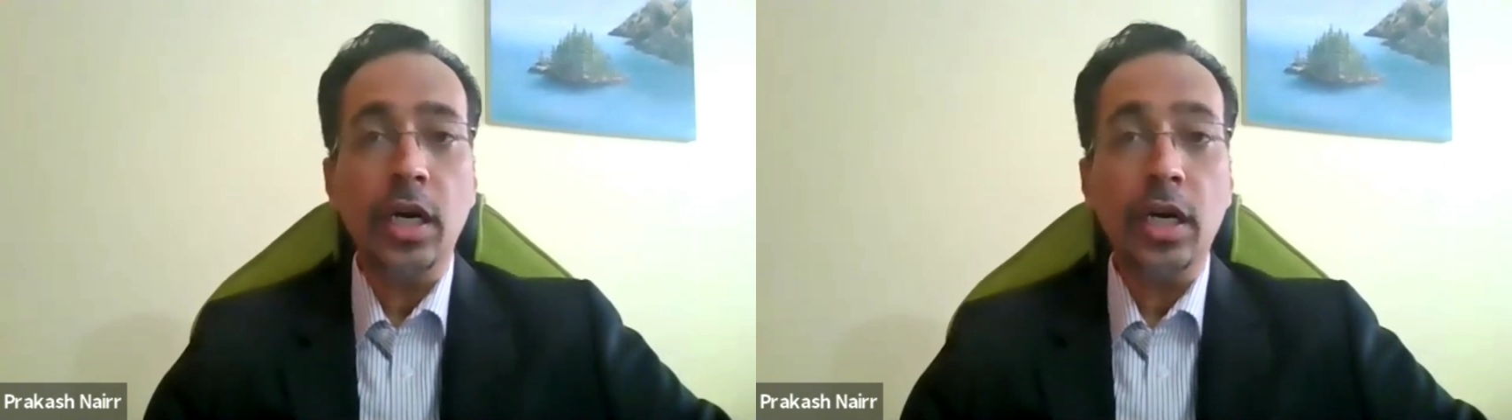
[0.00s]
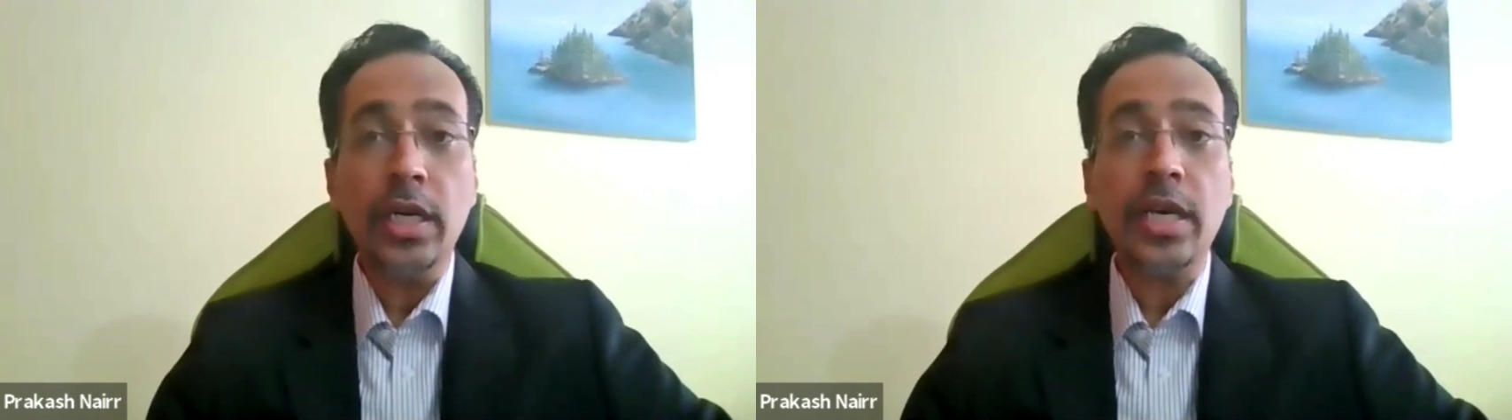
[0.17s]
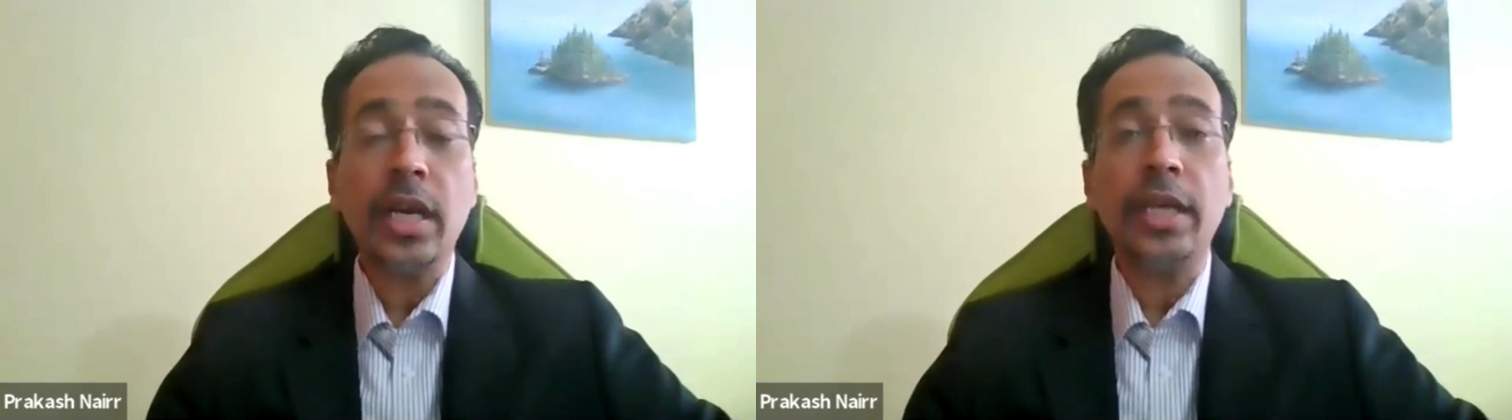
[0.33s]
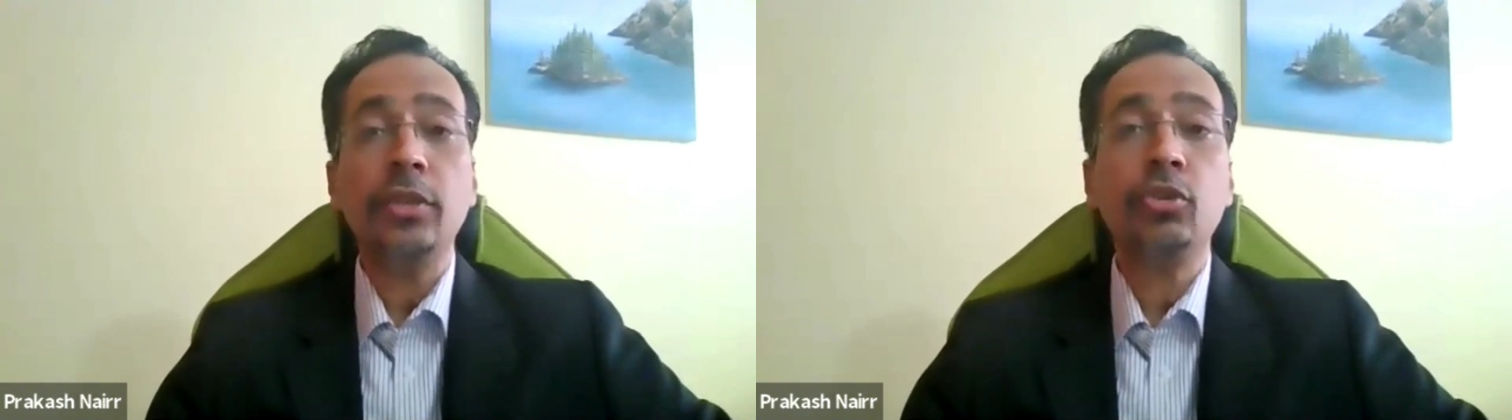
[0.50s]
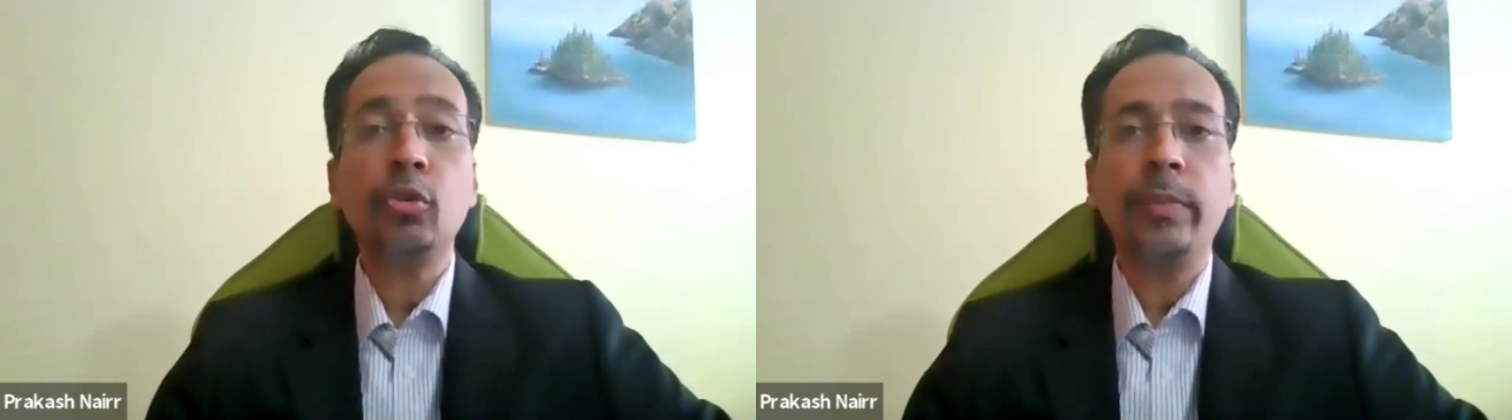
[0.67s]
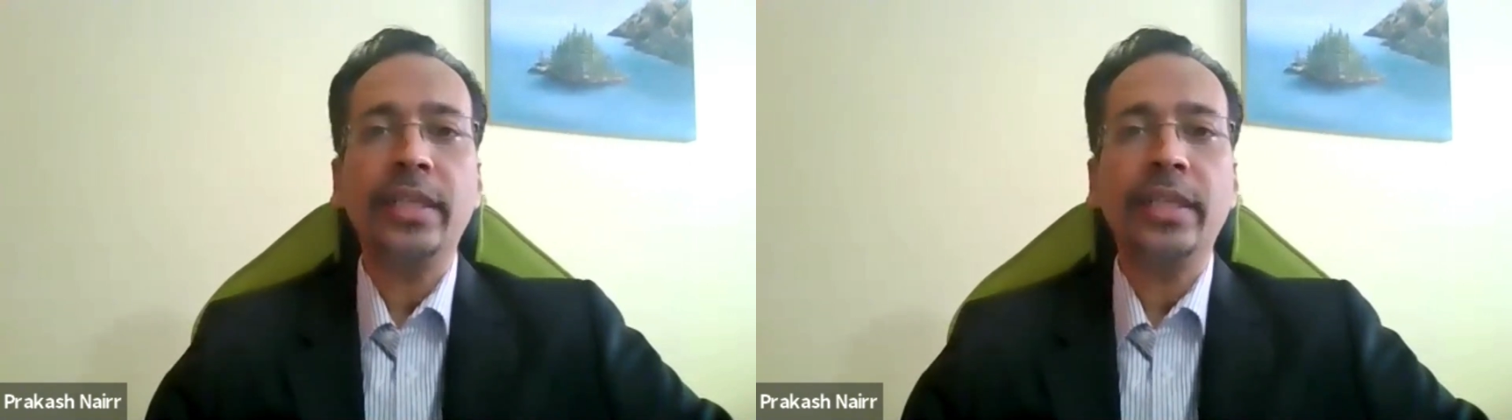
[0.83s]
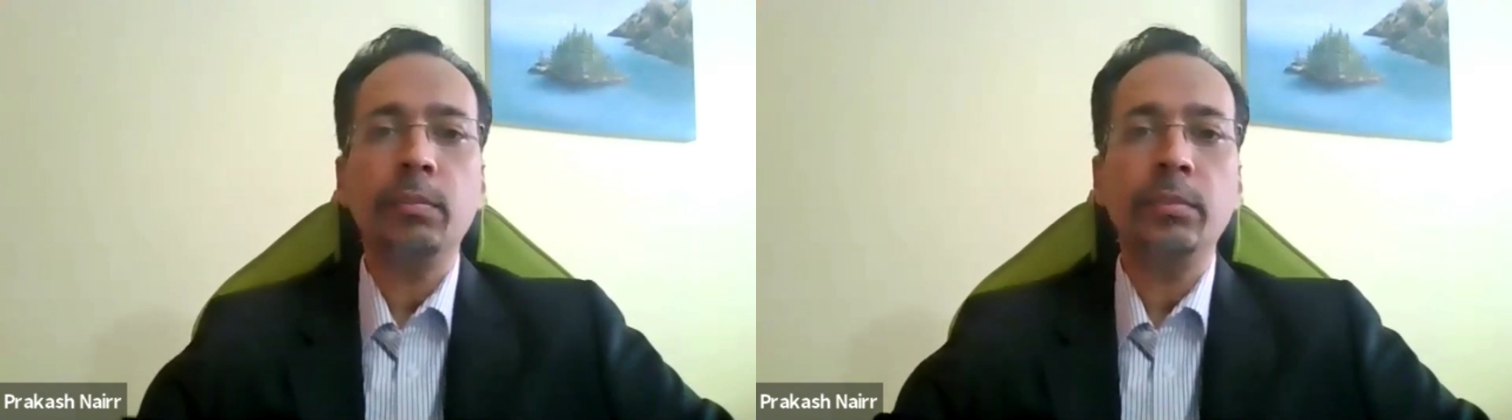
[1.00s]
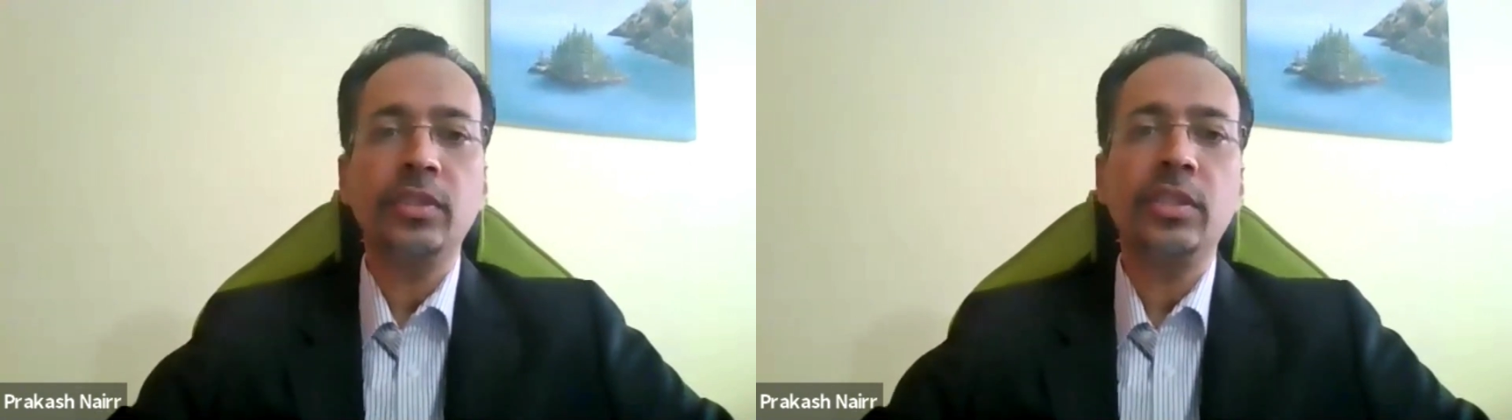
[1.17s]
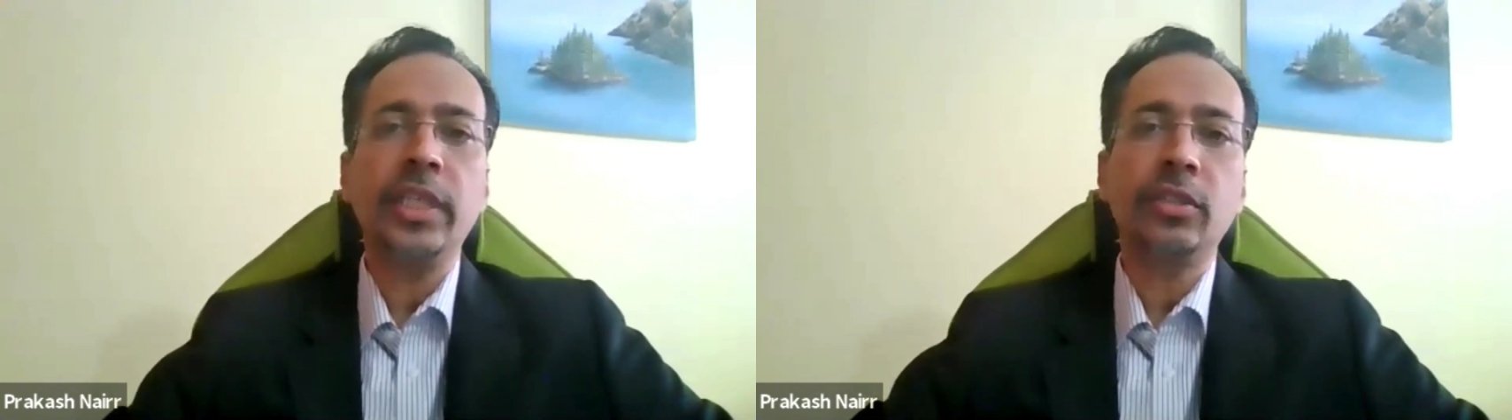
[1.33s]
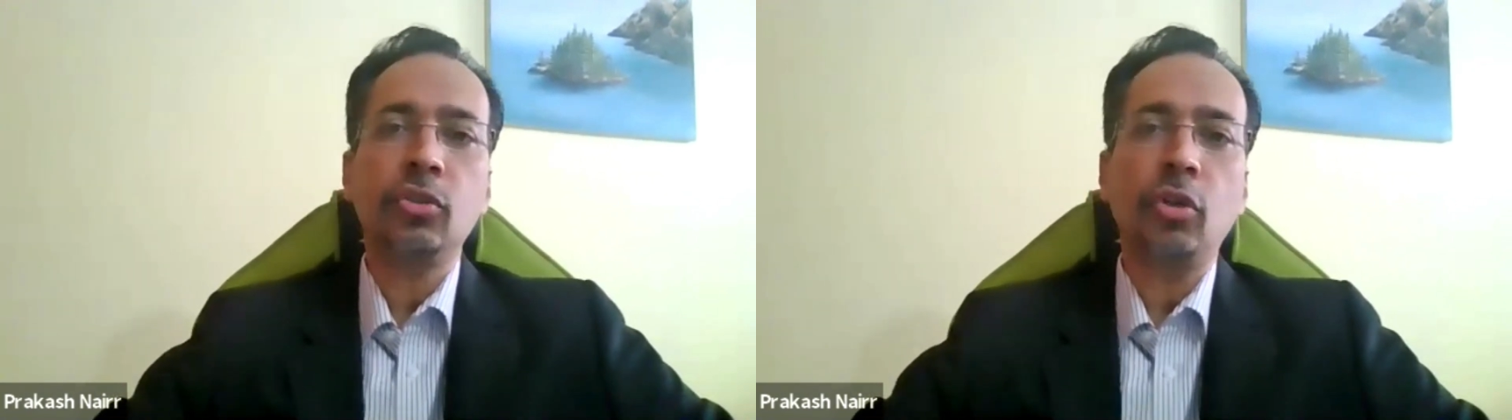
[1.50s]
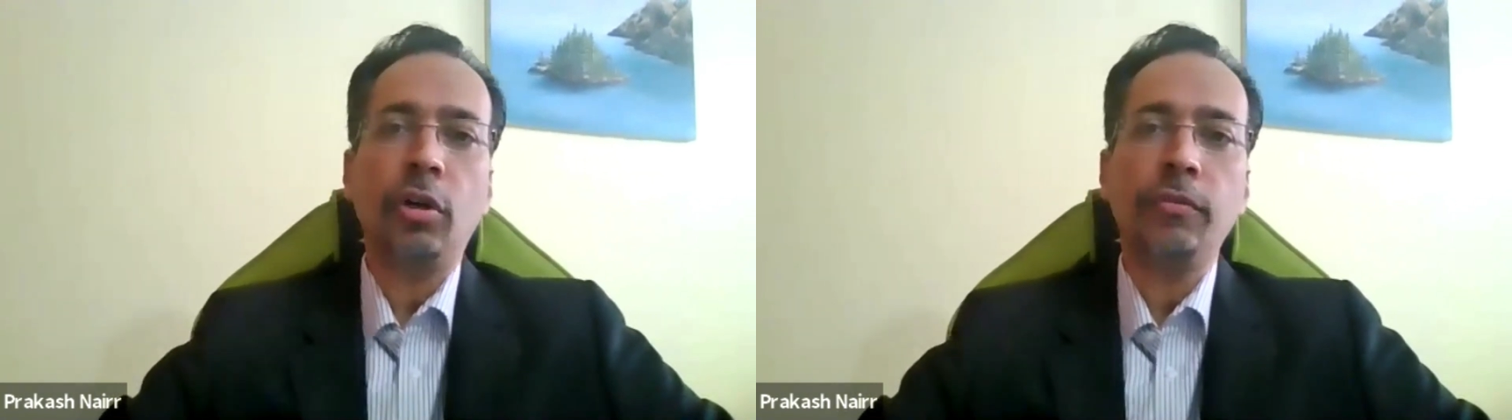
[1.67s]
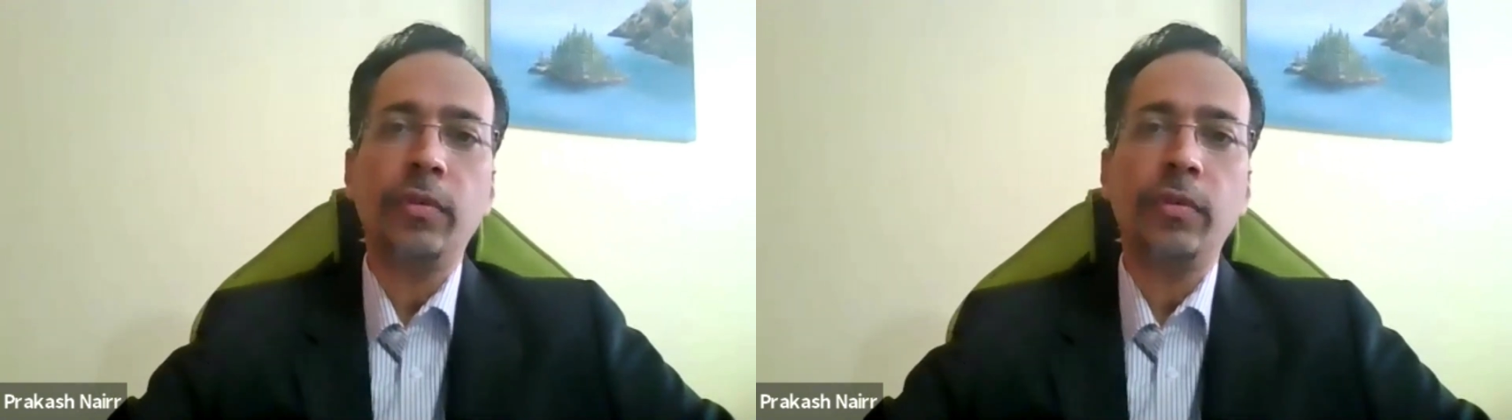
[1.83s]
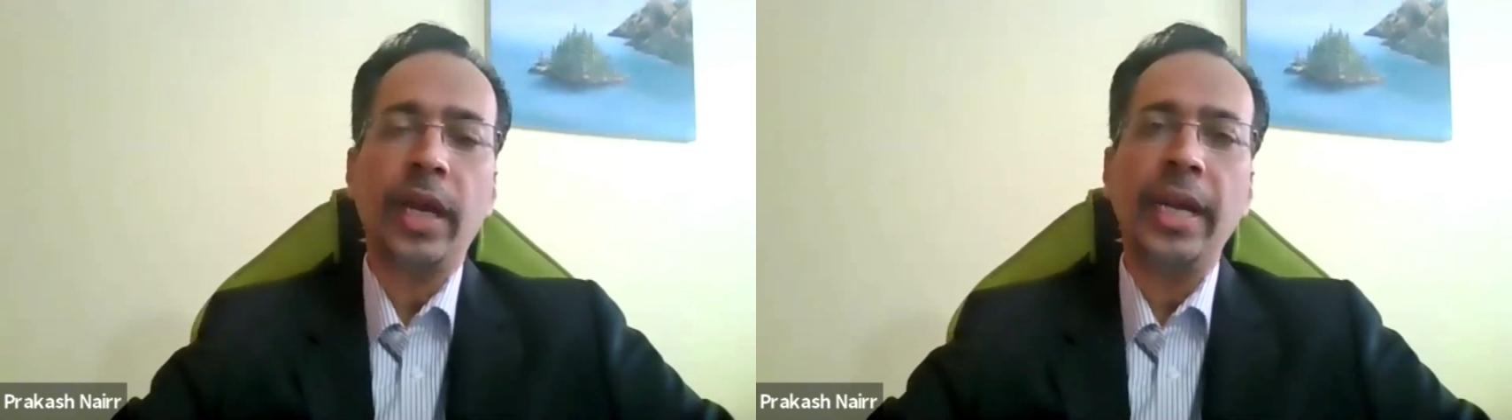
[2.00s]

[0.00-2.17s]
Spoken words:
Earlier, I used to make the mistakes of